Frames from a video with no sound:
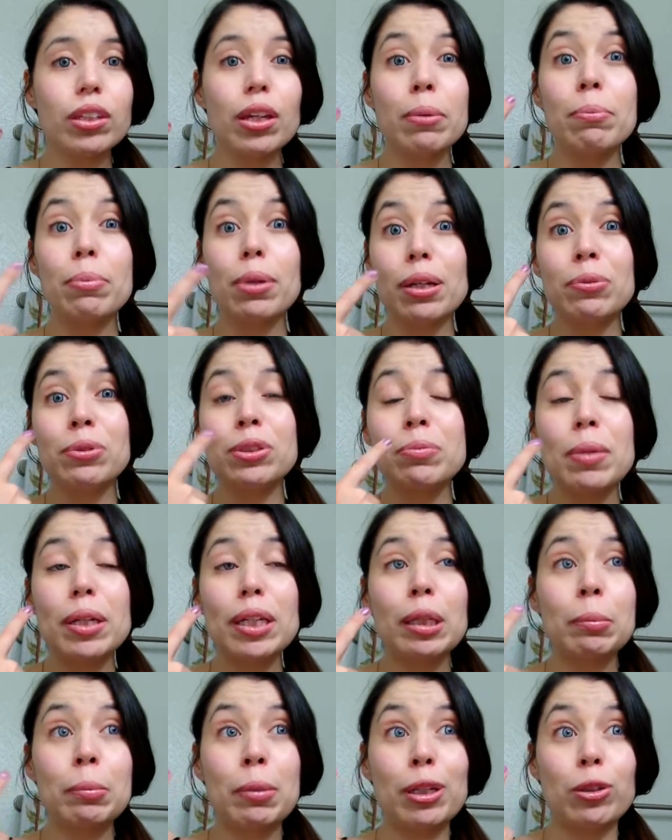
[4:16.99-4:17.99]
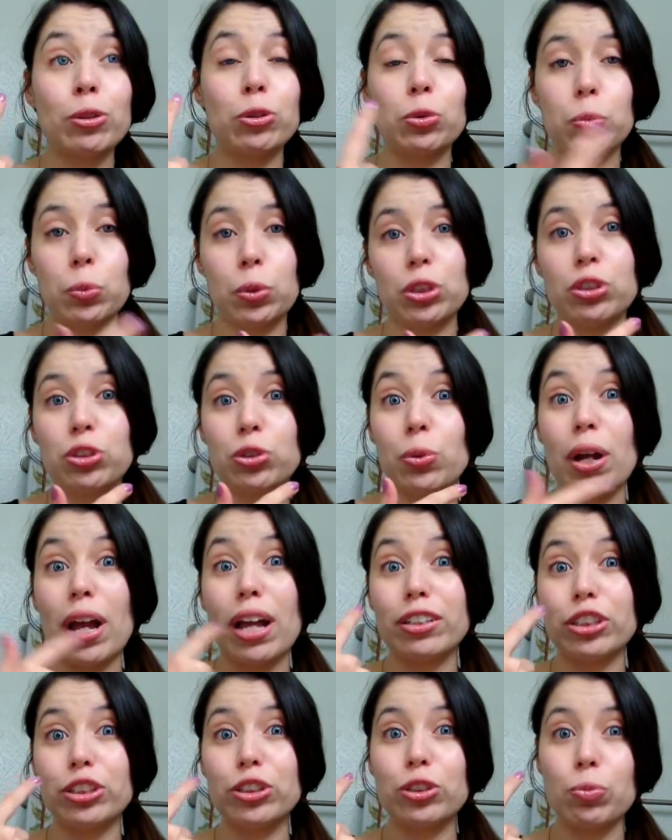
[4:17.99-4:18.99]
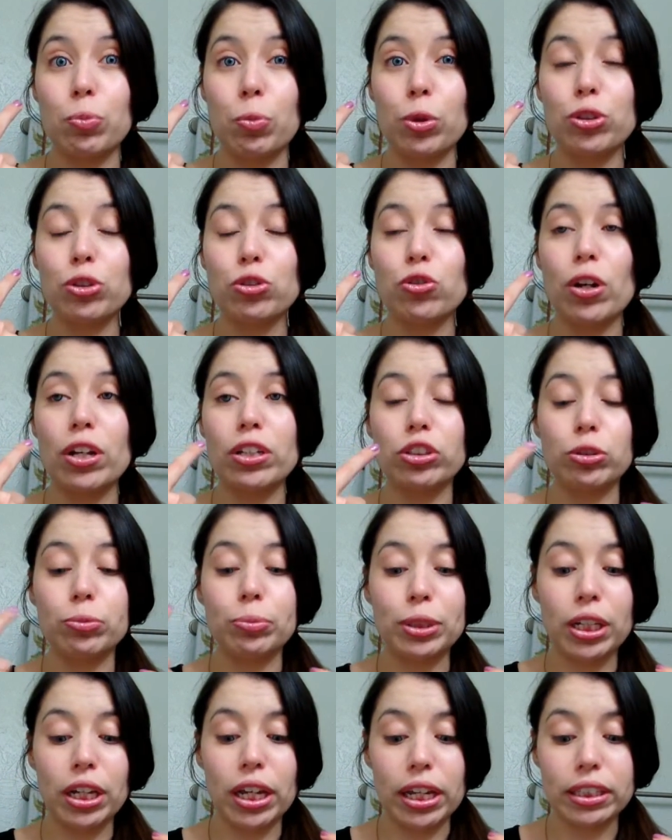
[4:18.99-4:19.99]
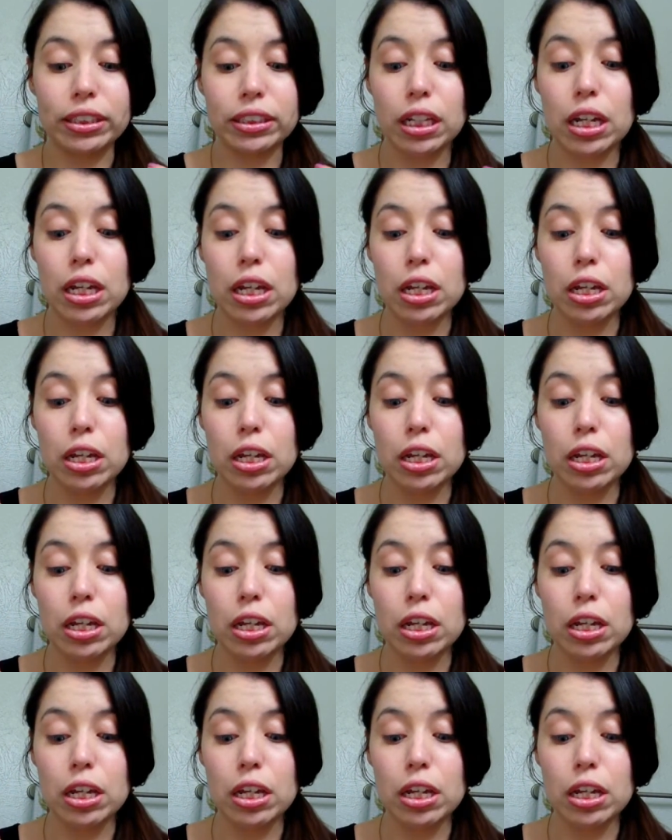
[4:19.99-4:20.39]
But it was making my nose worse to where I had to use a moisturizer, because